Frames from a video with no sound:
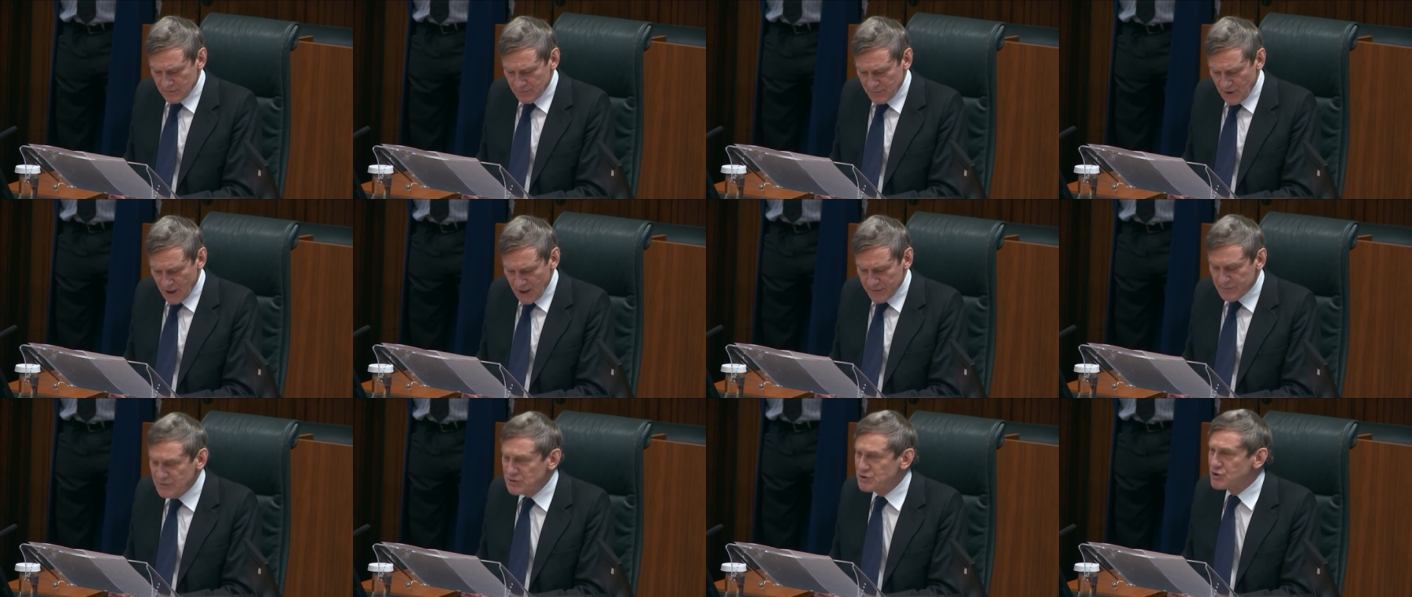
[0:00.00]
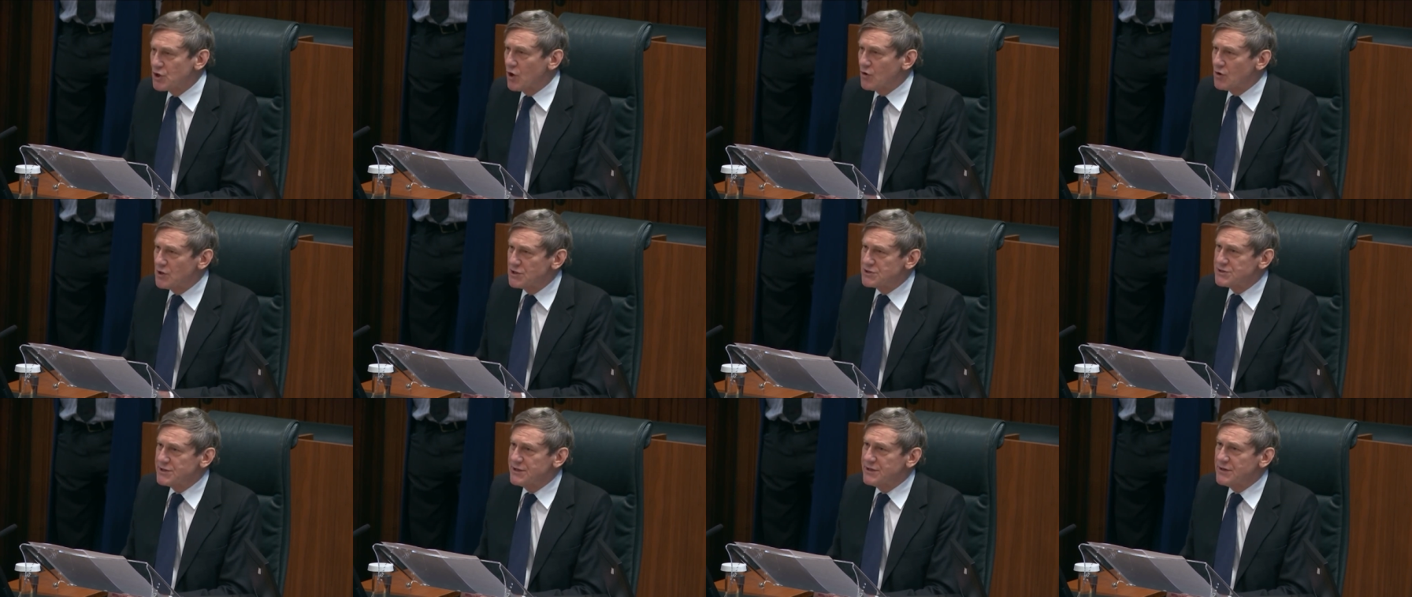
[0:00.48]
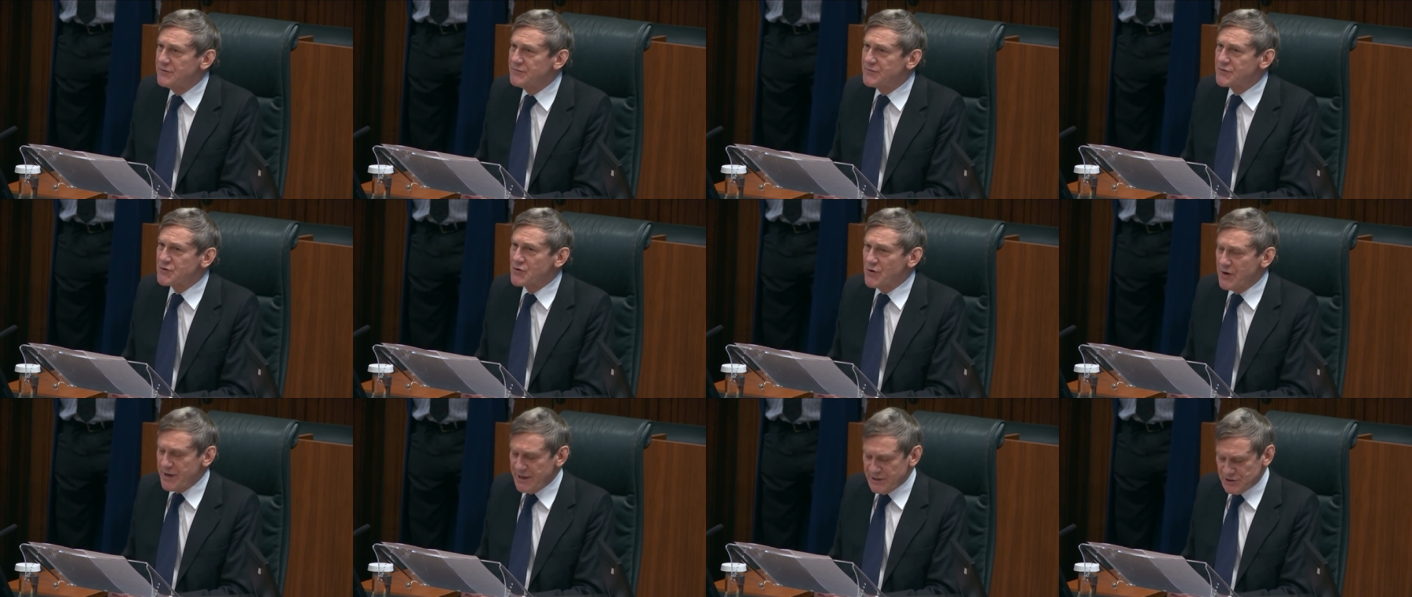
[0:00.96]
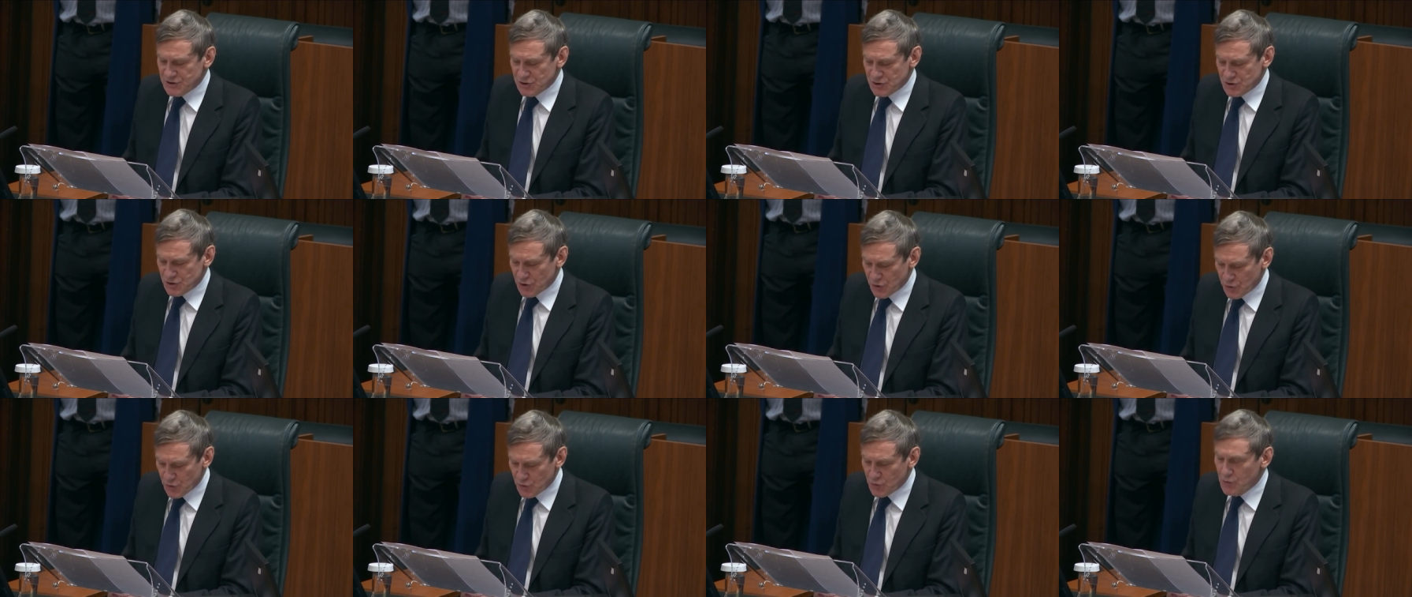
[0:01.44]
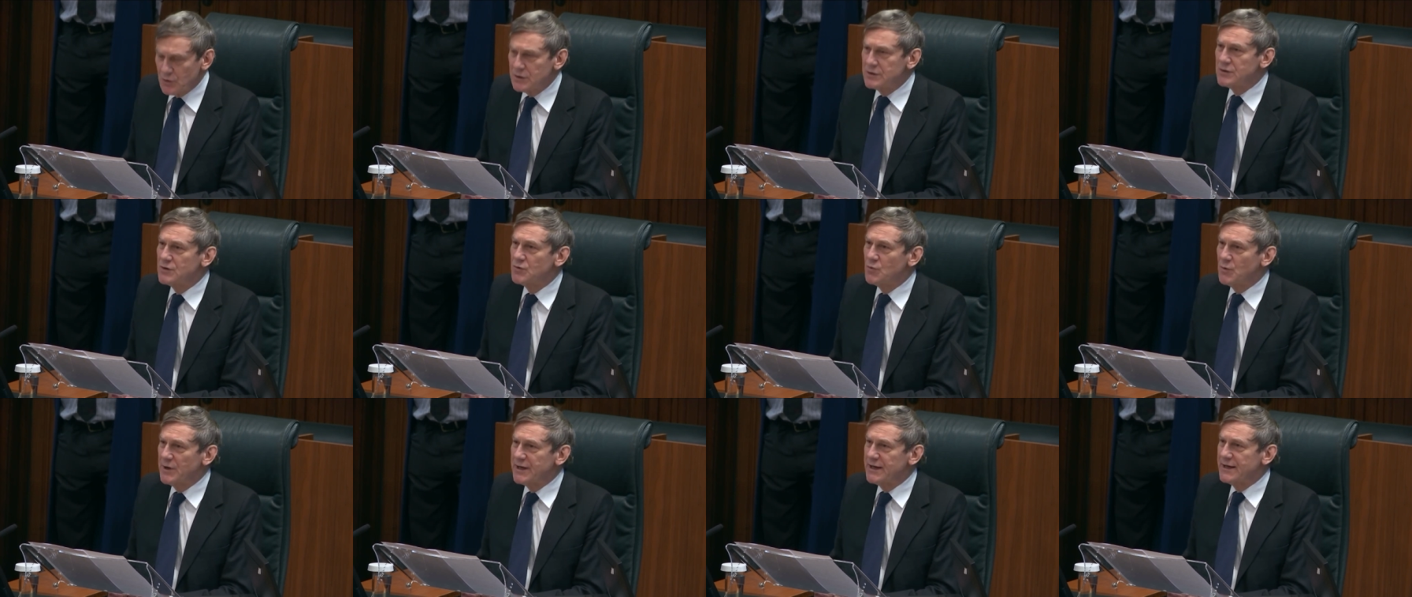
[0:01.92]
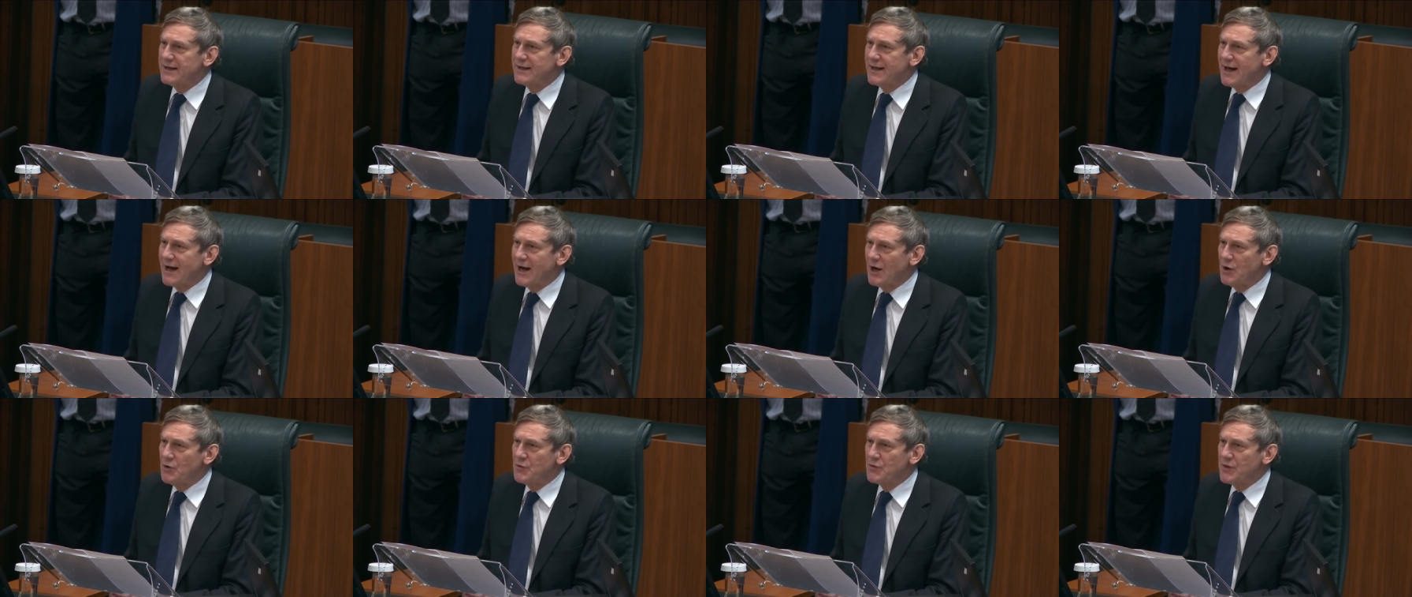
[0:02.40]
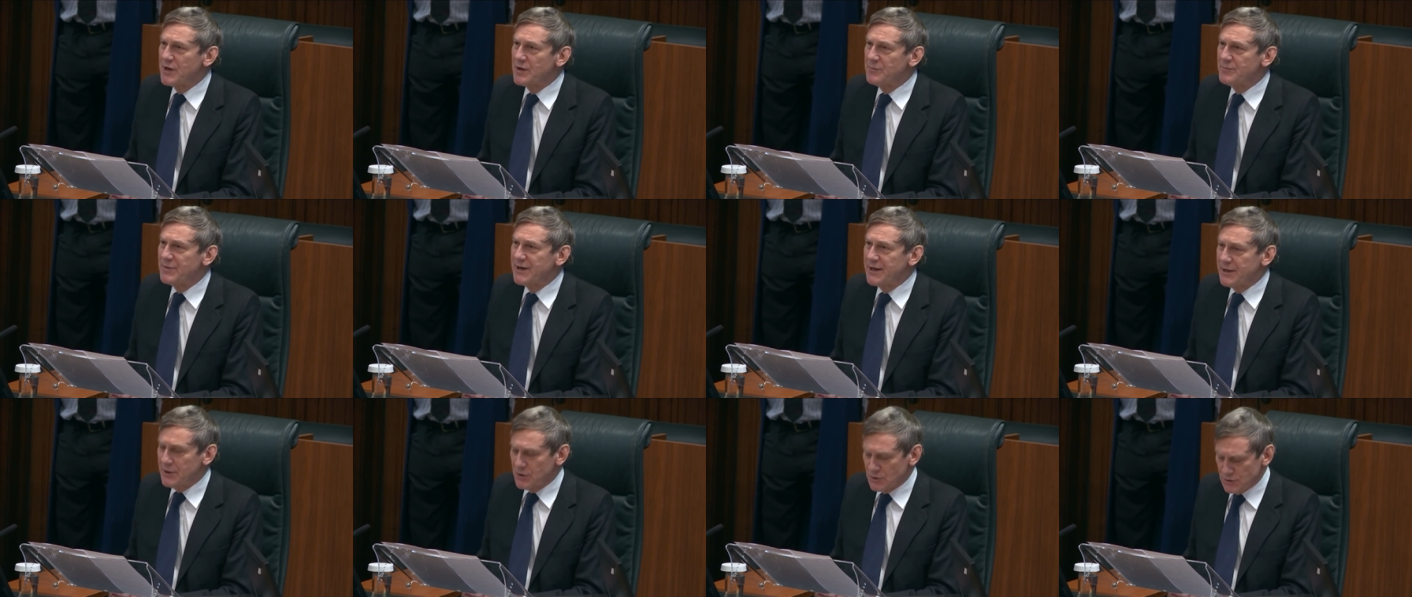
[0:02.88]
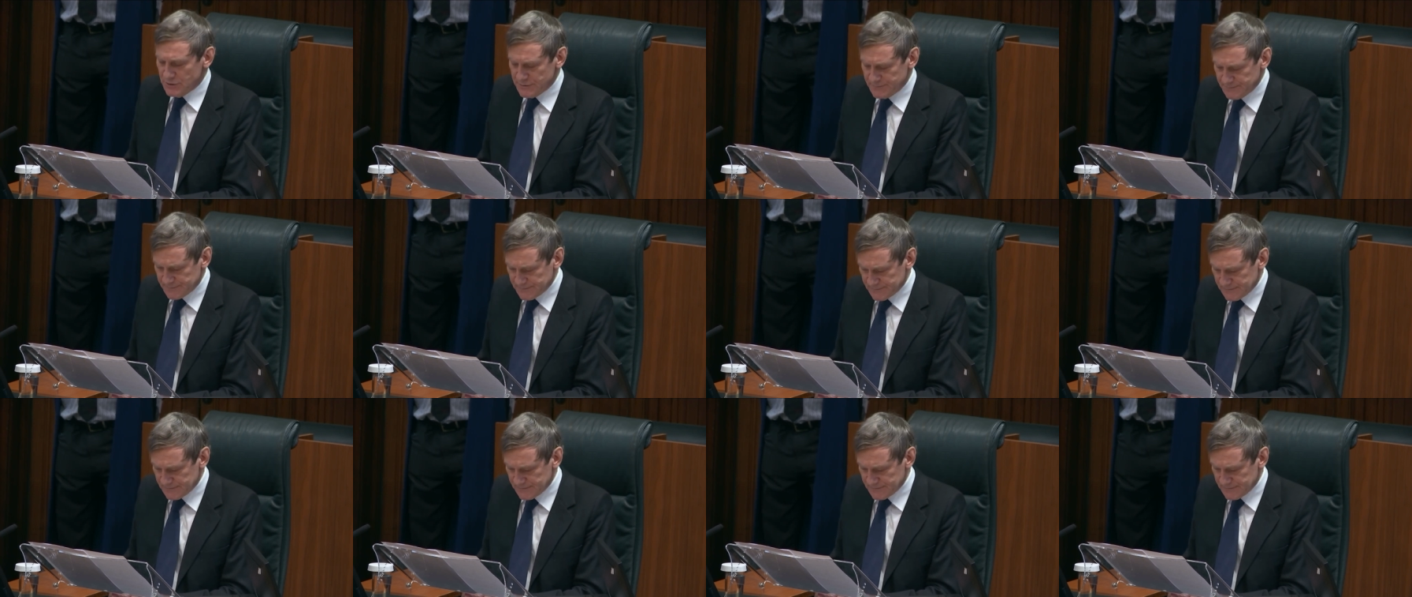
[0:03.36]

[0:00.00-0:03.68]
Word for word: By a majority of three to two, we allow the appeal.